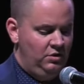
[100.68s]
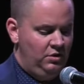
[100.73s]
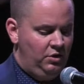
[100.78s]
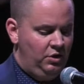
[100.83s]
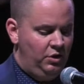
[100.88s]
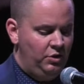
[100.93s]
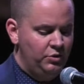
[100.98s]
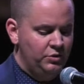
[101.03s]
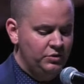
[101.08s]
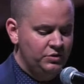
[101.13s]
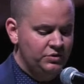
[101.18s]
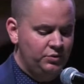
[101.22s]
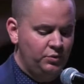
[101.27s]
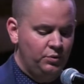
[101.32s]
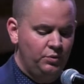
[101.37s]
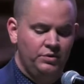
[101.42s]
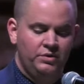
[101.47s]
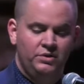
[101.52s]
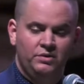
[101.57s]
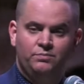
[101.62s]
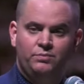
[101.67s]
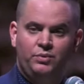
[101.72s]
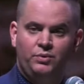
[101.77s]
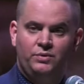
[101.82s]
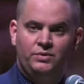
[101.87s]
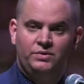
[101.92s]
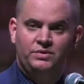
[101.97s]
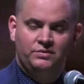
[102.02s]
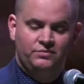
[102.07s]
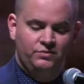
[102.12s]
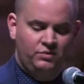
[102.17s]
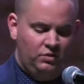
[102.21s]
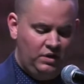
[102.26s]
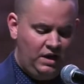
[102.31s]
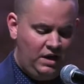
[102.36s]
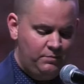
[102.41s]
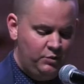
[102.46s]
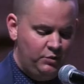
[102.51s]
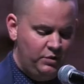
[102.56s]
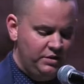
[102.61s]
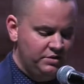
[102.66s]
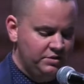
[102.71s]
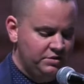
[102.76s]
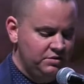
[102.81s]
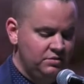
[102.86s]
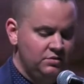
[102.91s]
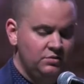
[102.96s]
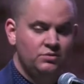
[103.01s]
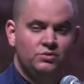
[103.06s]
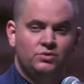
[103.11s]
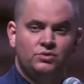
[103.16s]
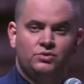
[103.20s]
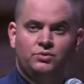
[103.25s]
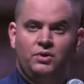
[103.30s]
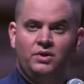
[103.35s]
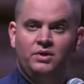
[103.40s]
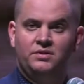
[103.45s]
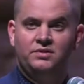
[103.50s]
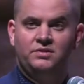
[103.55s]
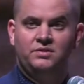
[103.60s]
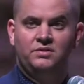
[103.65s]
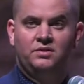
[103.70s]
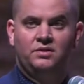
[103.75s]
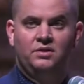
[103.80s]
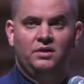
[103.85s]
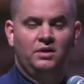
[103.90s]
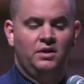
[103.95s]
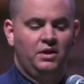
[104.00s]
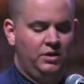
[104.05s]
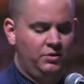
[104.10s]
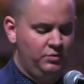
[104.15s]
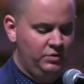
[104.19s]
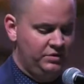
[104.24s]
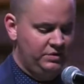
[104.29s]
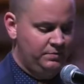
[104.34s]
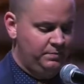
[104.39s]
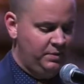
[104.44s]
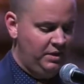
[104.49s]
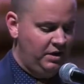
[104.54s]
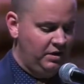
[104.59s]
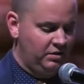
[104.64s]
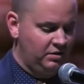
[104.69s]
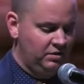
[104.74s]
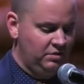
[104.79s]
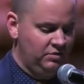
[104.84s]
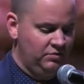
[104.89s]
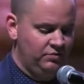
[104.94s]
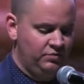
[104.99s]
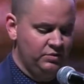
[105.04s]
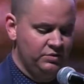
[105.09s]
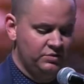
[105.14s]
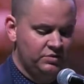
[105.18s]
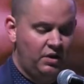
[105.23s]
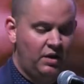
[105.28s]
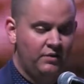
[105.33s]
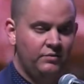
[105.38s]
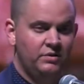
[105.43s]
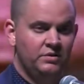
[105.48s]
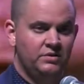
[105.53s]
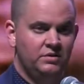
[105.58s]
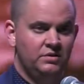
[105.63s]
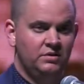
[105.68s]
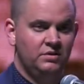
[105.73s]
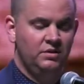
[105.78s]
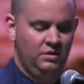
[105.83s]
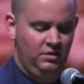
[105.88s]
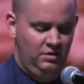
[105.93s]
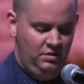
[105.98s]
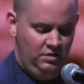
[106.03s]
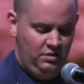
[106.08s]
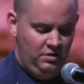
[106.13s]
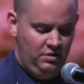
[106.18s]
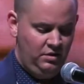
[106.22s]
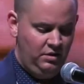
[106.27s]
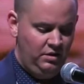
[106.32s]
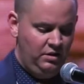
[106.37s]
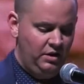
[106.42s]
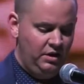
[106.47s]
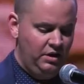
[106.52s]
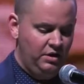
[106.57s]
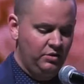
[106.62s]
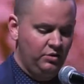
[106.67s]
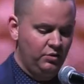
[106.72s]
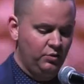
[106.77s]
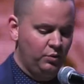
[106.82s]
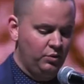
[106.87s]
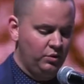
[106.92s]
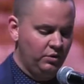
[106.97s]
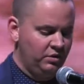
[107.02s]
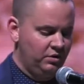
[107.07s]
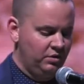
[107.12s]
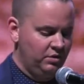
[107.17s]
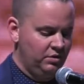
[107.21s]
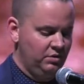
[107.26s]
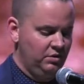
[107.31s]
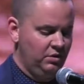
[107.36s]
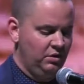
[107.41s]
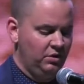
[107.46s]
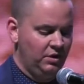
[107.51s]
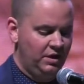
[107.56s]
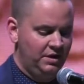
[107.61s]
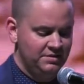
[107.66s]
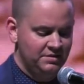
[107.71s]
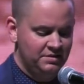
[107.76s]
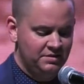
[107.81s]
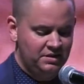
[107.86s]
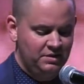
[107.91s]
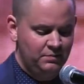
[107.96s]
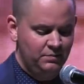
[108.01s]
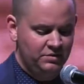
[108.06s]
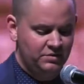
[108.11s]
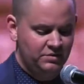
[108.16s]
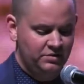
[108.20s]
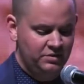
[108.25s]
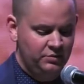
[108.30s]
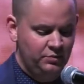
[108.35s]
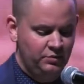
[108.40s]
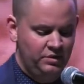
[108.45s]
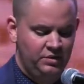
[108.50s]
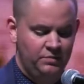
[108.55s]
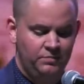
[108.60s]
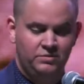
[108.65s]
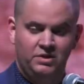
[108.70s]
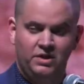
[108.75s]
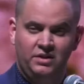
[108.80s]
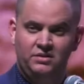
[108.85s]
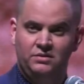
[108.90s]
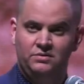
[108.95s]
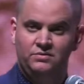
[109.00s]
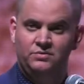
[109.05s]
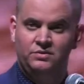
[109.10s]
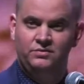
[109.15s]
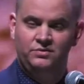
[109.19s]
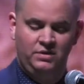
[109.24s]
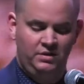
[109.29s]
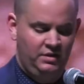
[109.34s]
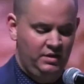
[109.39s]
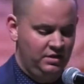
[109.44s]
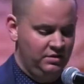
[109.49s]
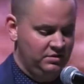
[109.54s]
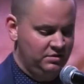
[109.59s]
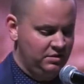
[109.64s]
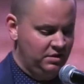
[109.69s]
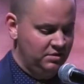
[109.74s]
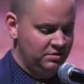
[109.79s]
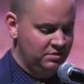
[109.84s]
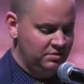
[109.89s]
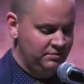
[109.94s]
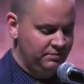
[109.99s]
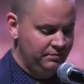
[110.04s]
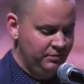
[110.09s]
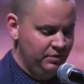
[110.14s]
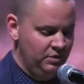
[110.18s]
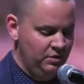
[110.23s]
underscore the importance of collaboration, trust, and respect for sovereignty, and their work aligns seamlessly with the objectives of today's session.